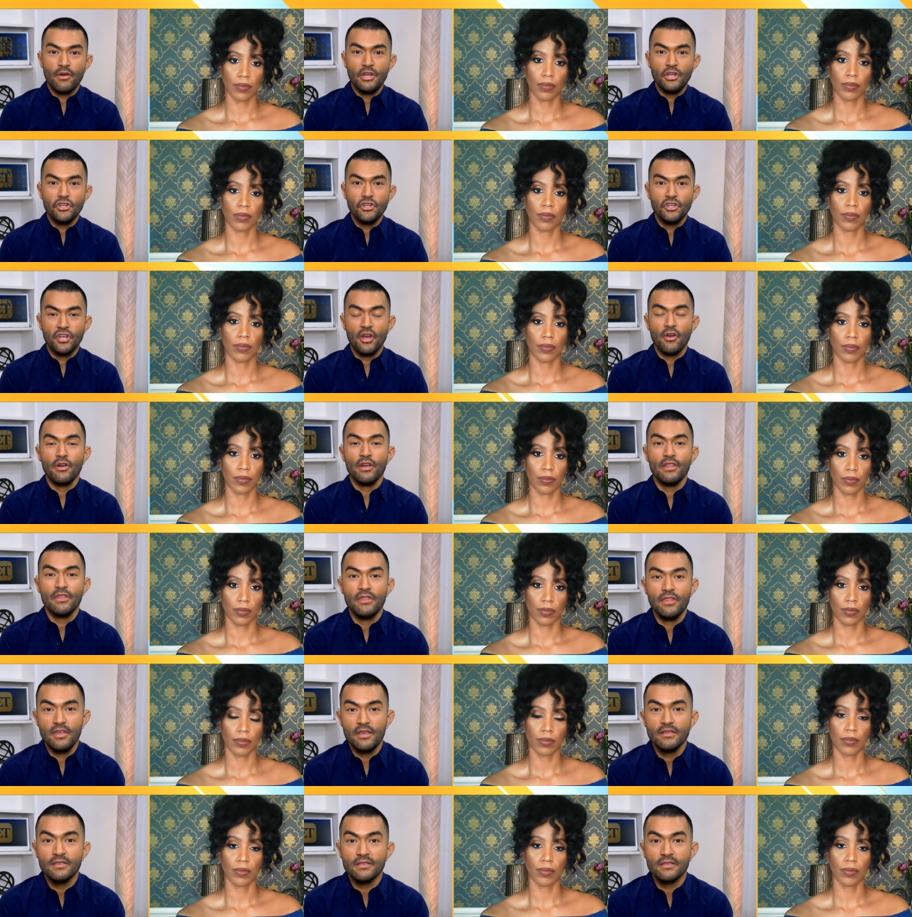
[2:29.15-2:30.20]
Speaker 1: sharing
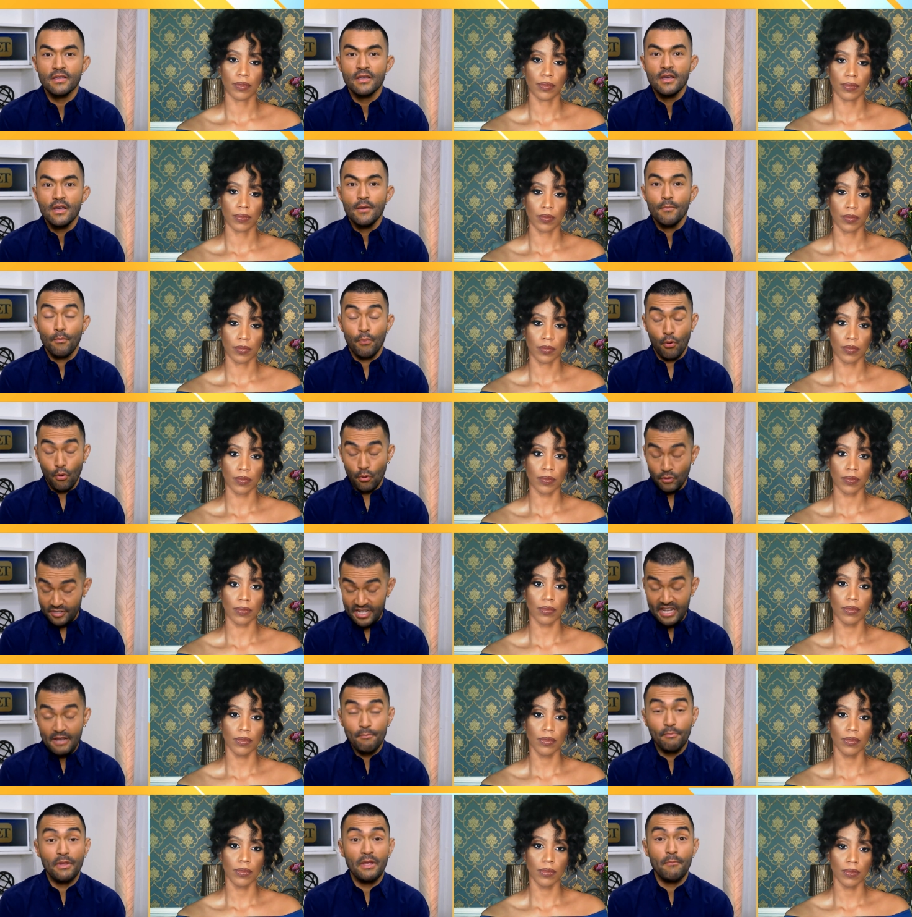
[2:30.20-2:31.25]
this
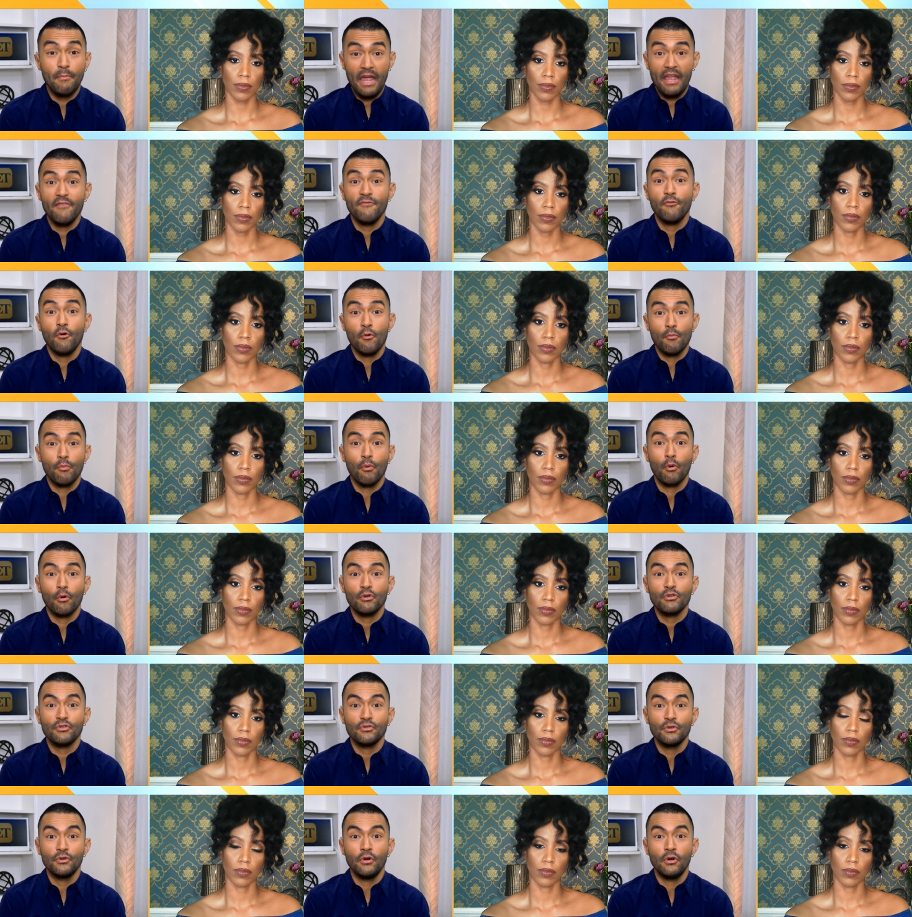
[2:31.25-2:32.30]
deeply painful and
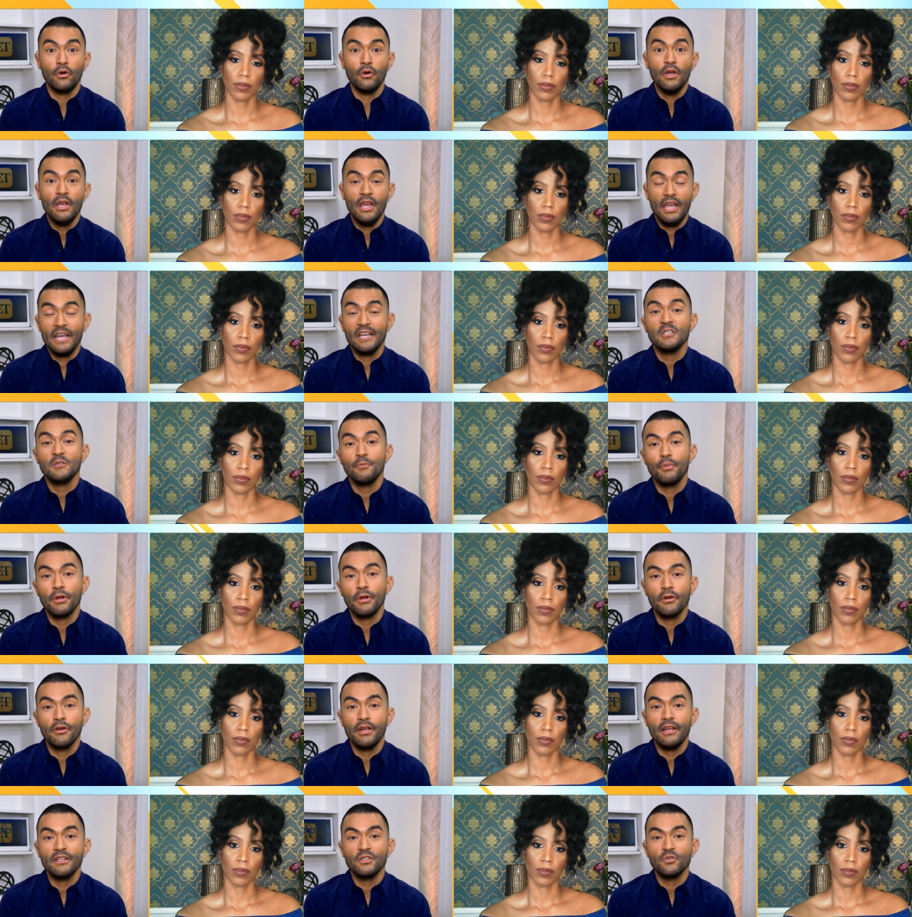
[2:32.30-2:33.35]
personal
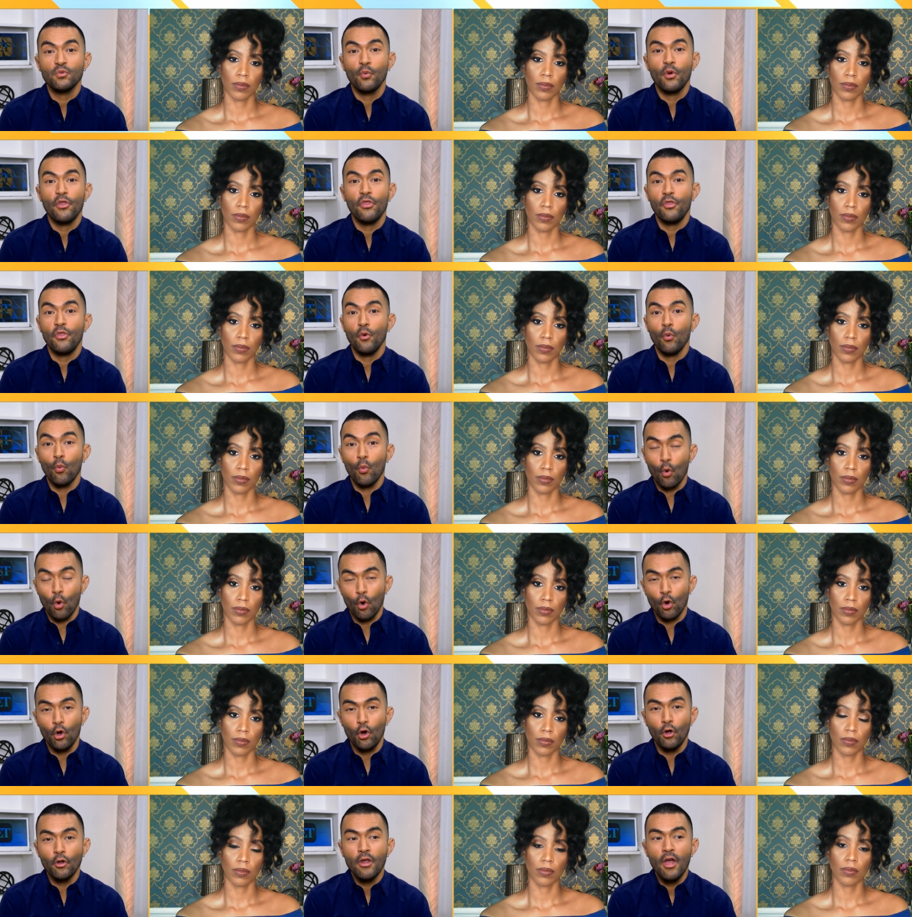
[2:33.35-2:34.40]
experience with the world,